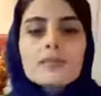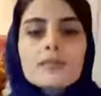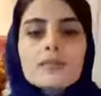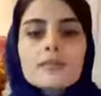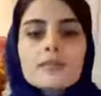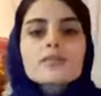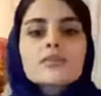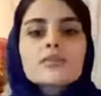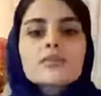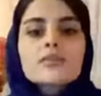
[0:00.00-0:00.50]

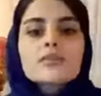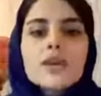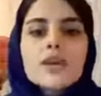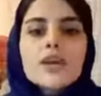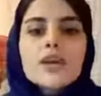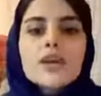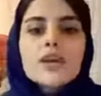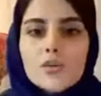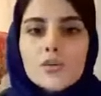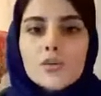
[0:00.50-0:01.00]
3
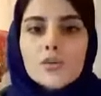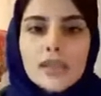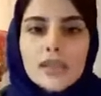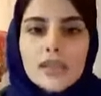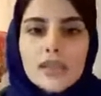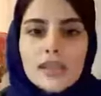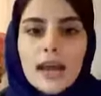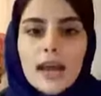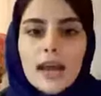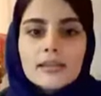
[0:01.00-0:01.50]
shows
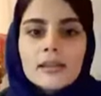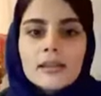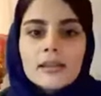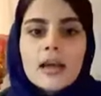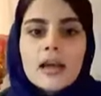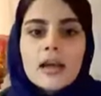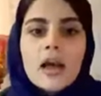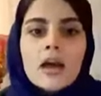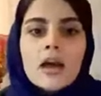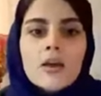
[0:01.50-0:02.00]
that
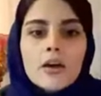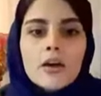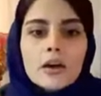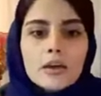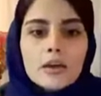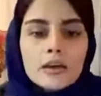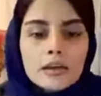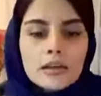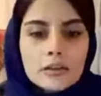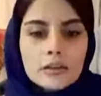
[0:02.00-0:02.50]

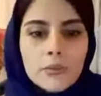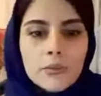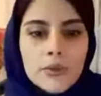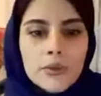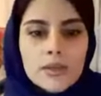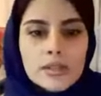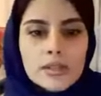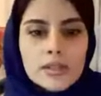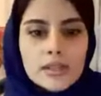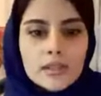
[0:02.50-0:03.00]

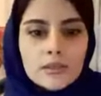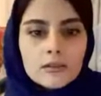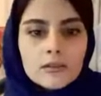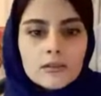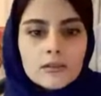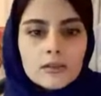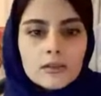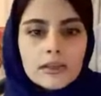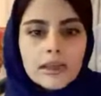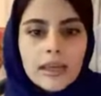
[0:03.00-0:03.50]

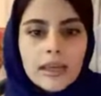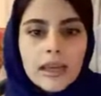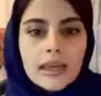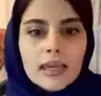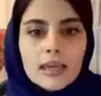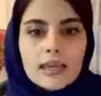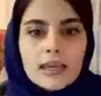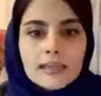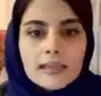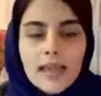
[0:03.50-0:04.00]

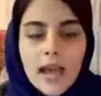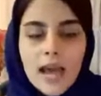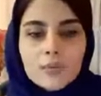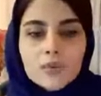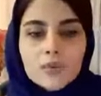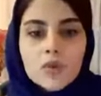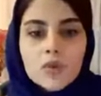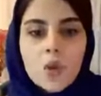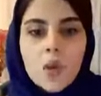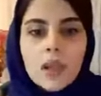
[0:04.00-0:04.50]
Gagelen
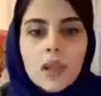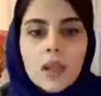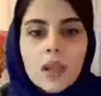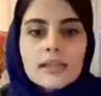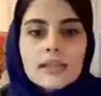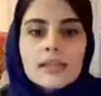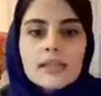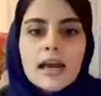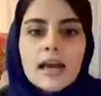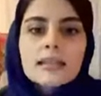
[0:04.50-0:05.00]
capital is
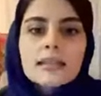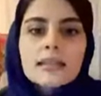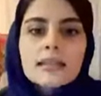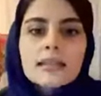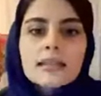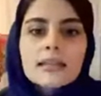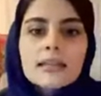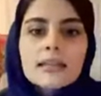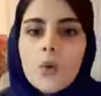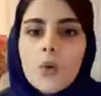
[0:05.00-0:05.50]
an
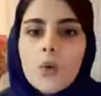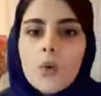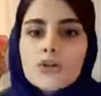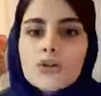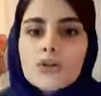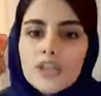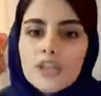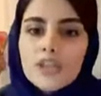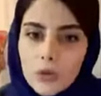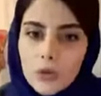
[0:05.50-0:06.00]
owner's
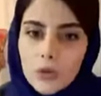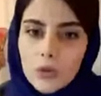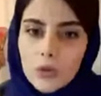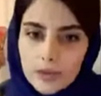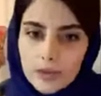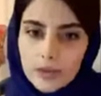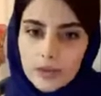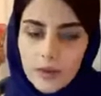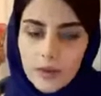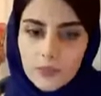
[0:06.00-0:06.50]

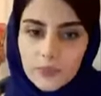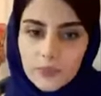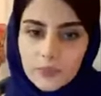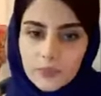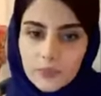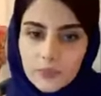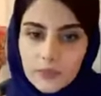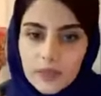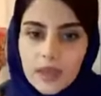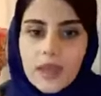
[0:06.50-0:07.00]
equity.
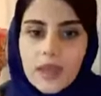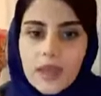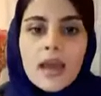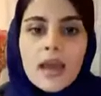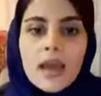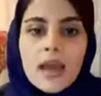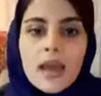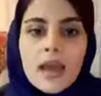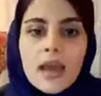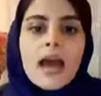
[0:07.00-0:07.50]

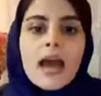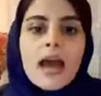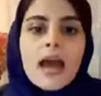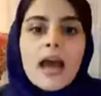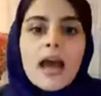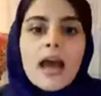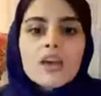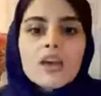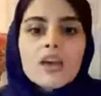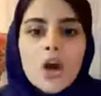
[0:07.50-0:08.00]
And
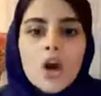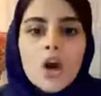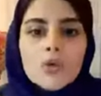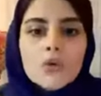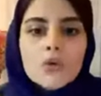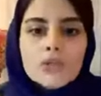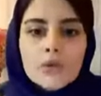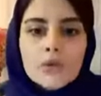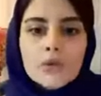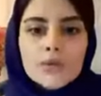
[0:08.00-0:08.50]
O
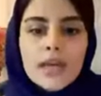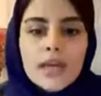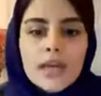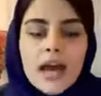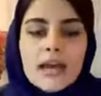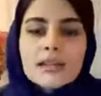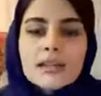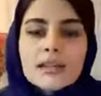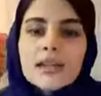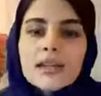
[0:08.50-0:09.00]
shows that
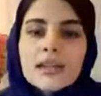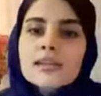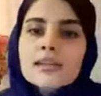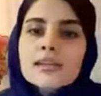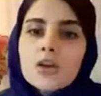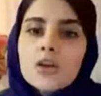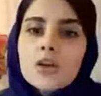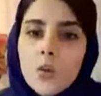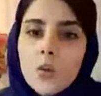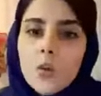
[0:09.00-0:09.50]
it is
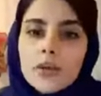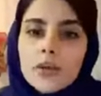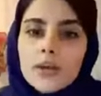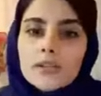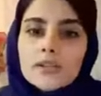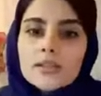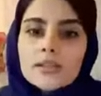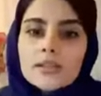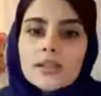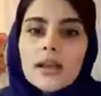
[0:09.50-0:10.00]
current,
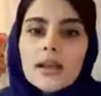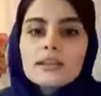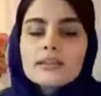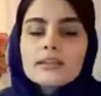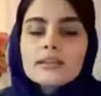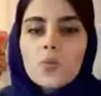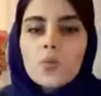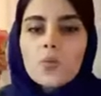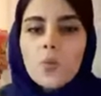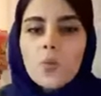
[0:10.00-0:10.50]
and
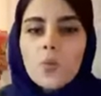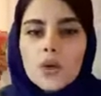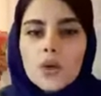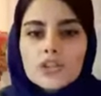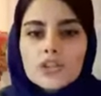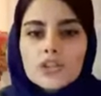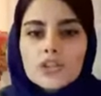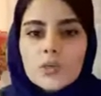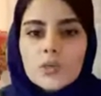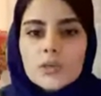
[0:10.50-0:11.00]
1
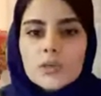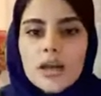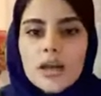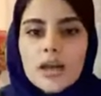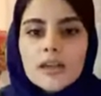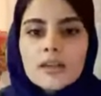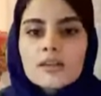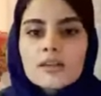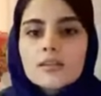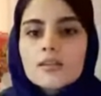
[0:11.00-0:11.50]
shows that
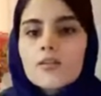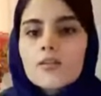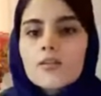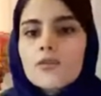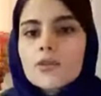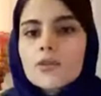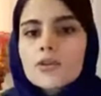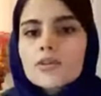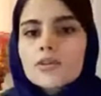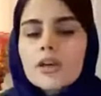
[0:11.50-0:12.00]
it's the
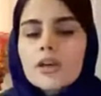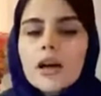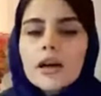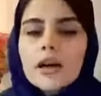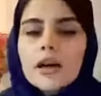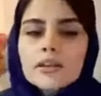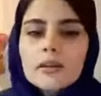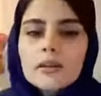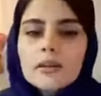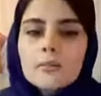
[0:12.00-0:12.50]
first
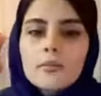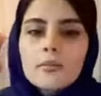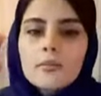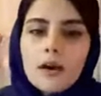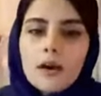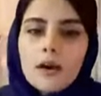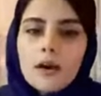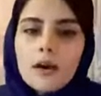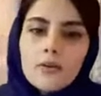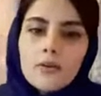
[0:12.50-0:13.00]
item
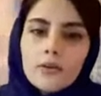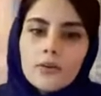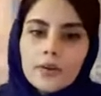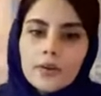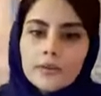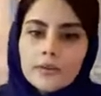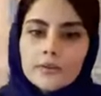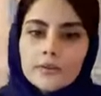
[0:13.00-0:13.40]
of it.